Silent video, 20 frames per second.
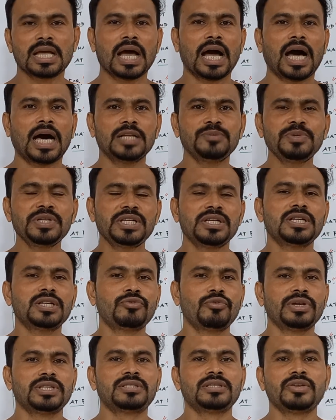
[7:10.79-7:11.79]
I'll be here
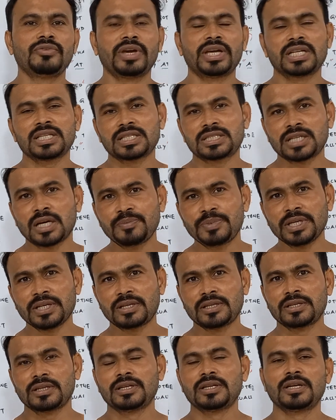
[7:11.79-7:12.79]
with new another
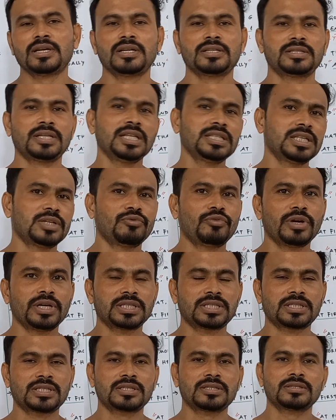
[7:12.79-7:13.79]
topic. Till then,
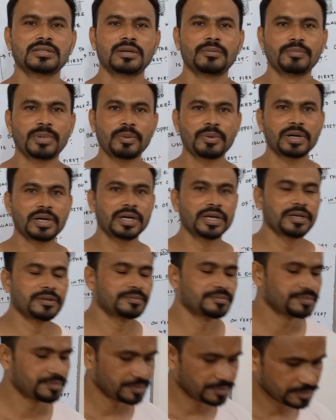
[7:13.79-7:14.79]
wait. Bye
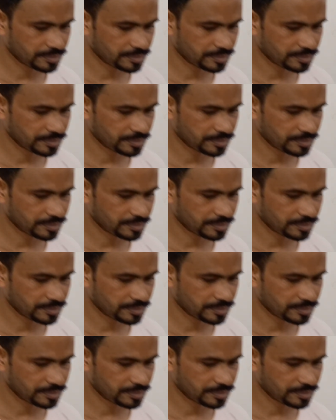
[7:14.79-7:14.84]
bye.